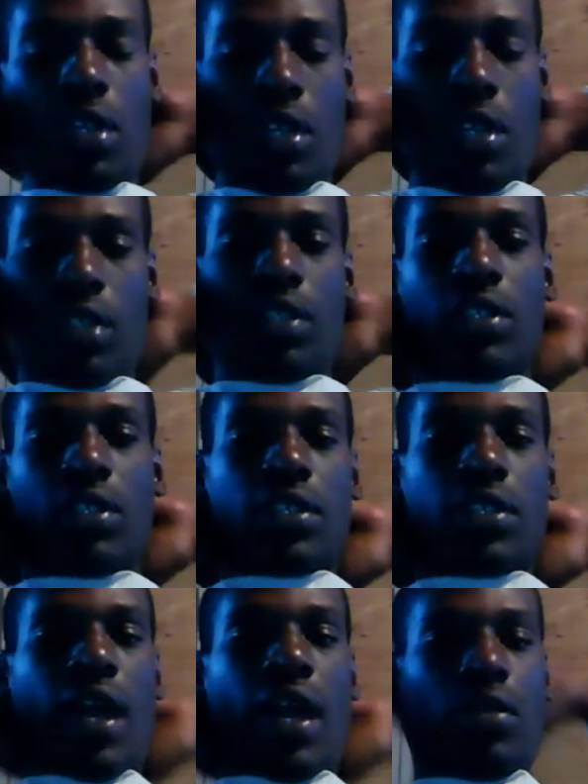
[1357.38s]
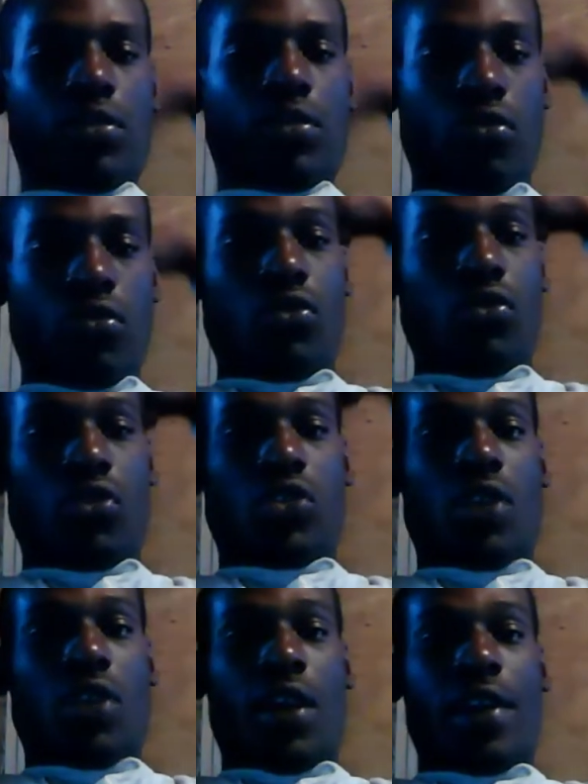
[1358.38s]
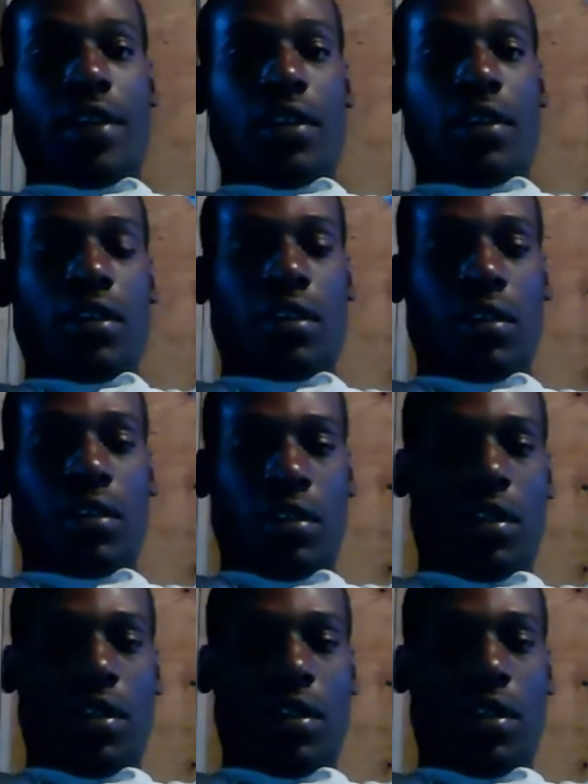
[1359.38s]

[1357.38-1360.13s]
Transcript: this is how you start it. It can